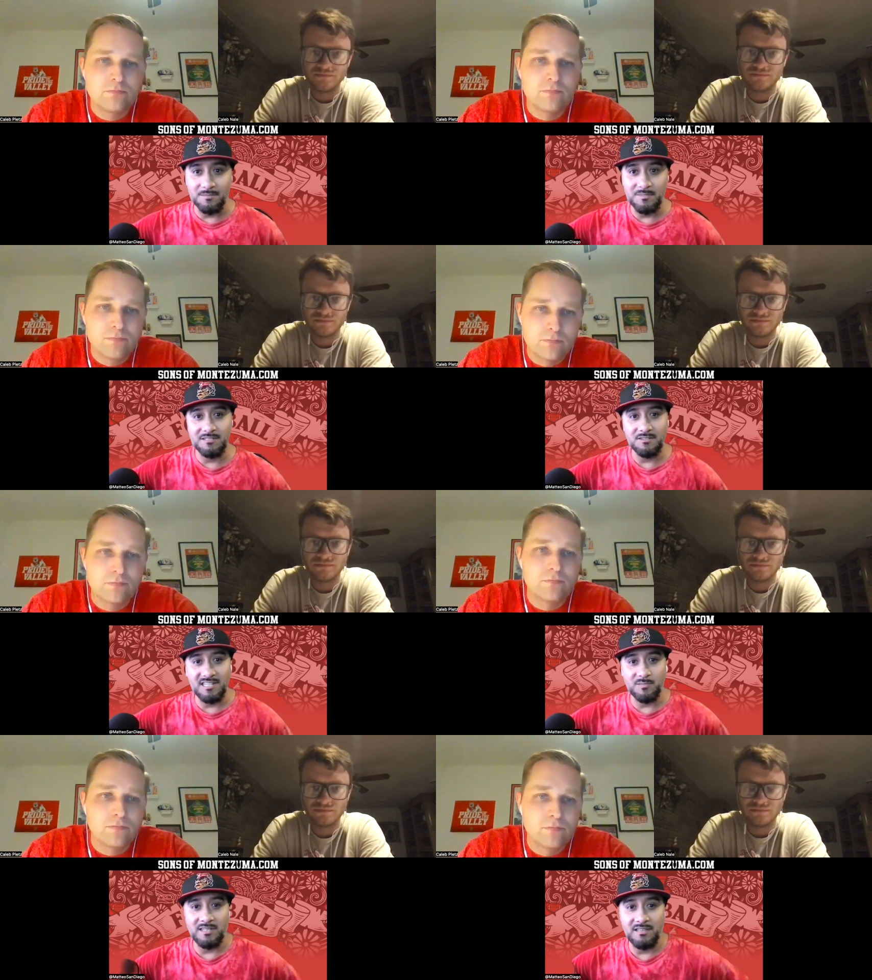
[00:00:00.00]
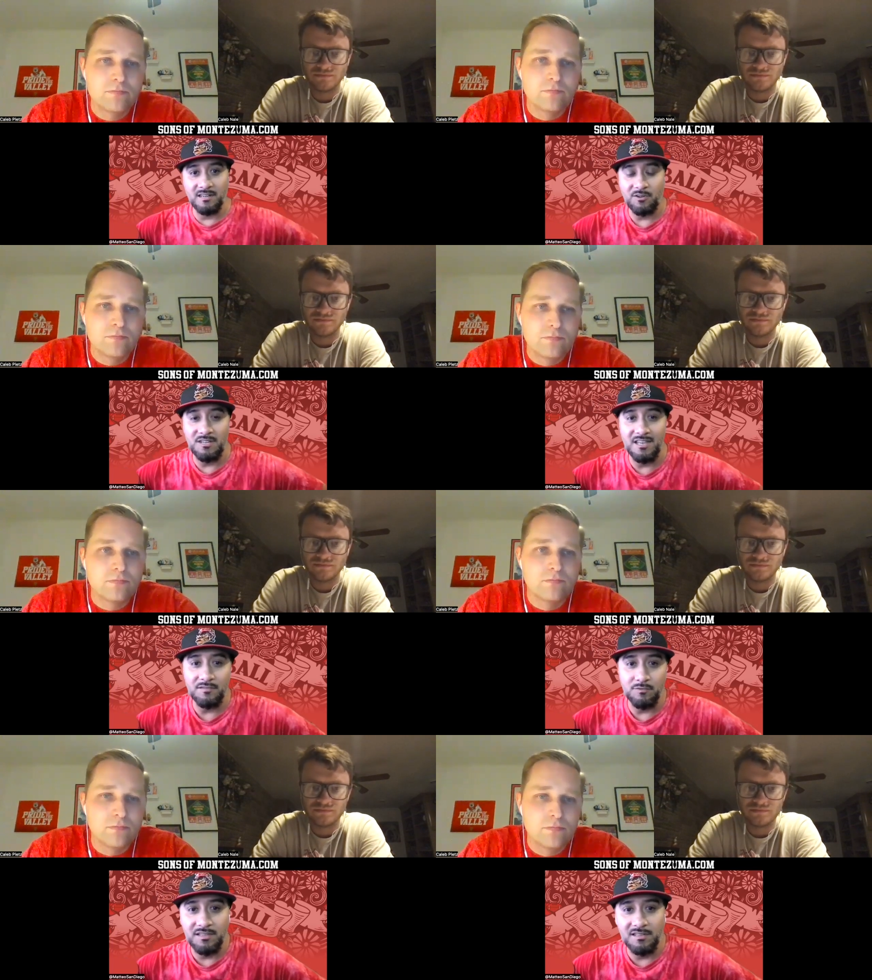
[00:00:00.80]
Speaker 1: I mean, you guys have been getting
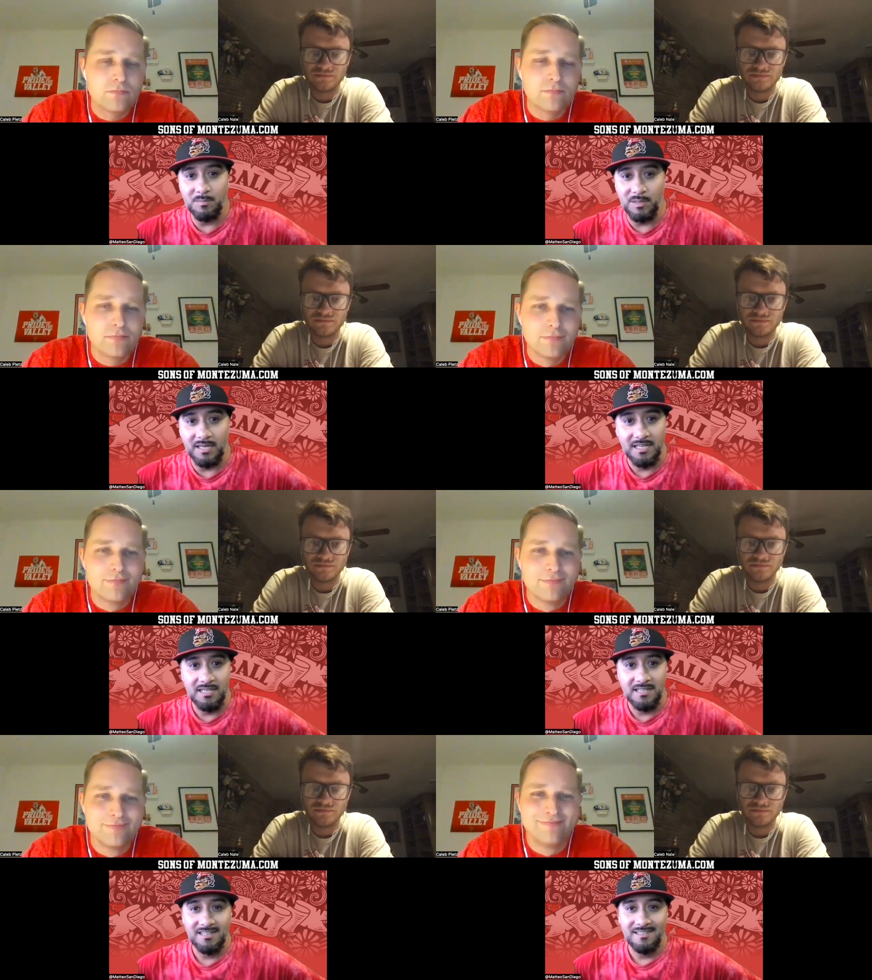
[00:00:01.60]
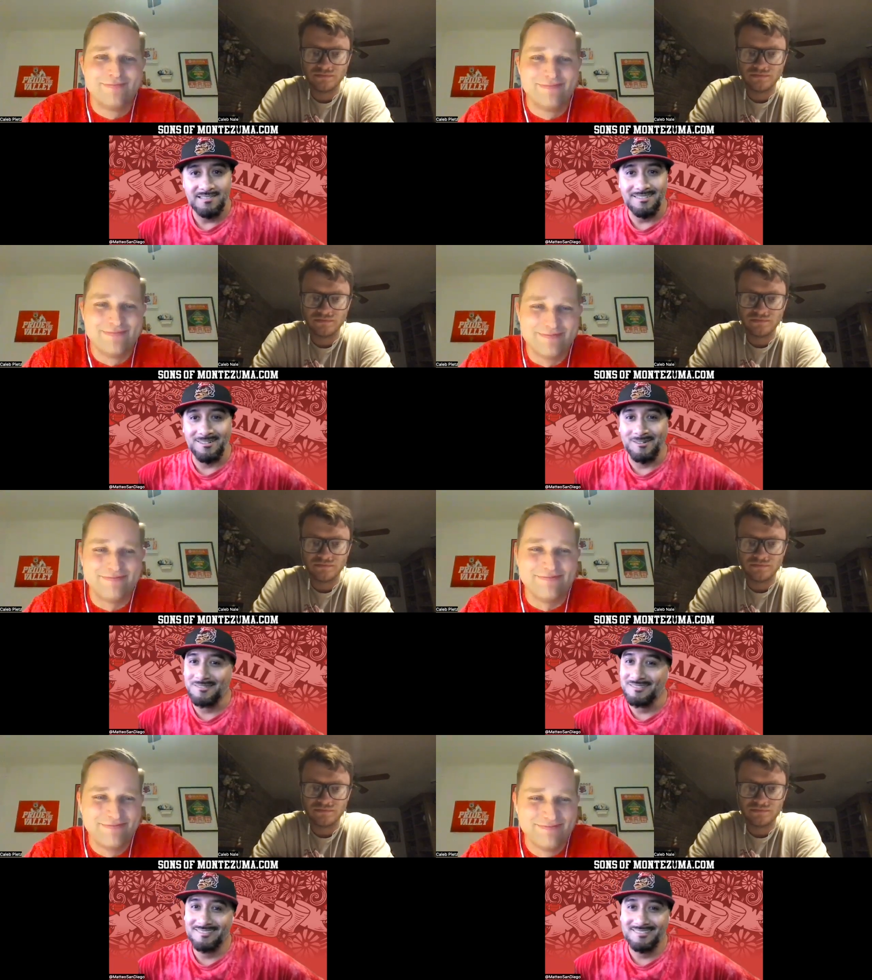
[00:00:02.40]
creative with him, but you know,
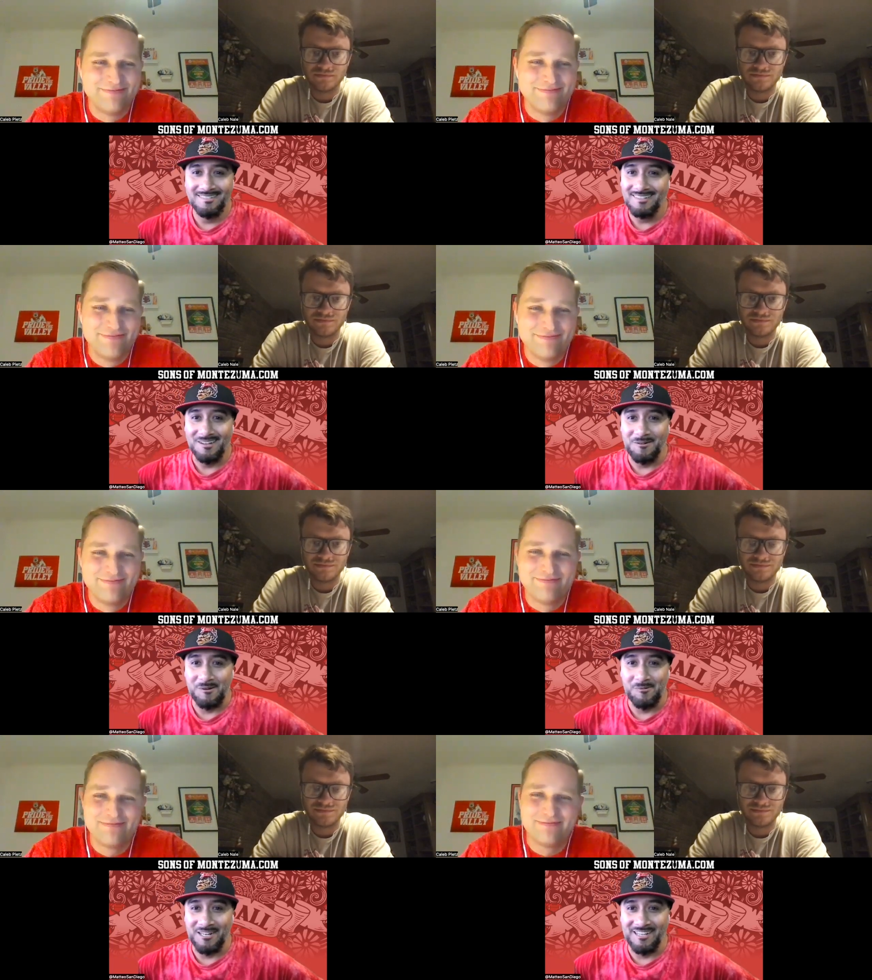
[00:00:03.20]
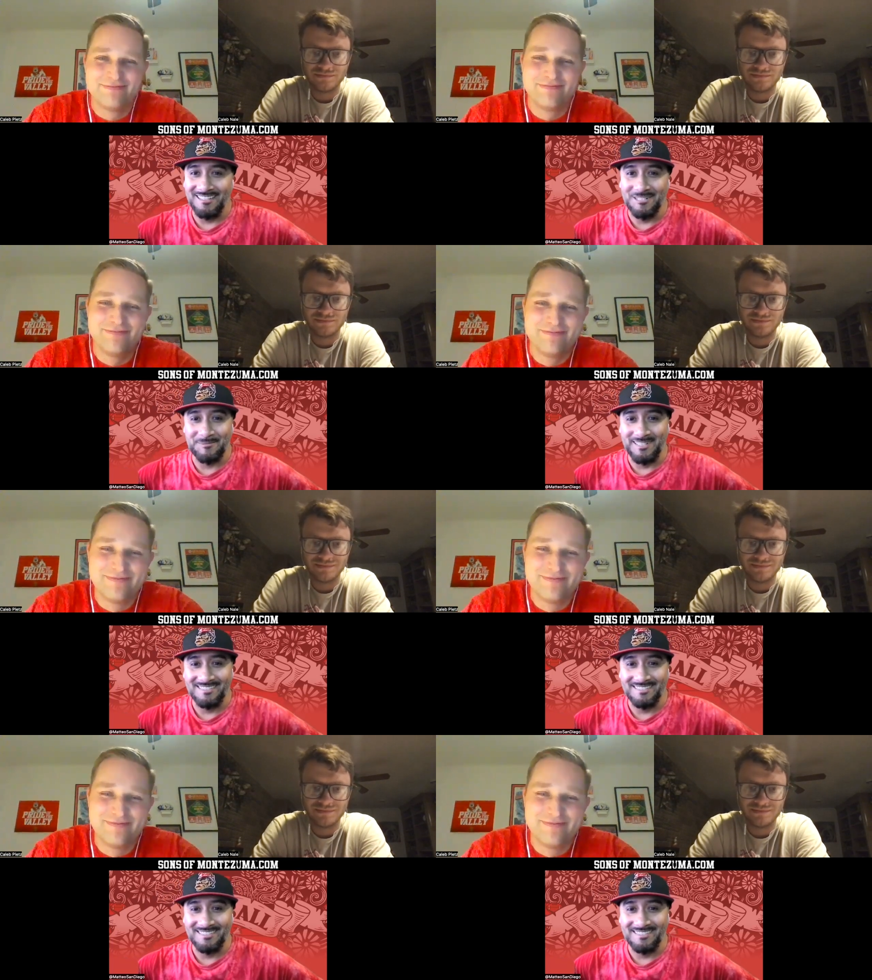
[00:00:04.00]
I want Haener, man.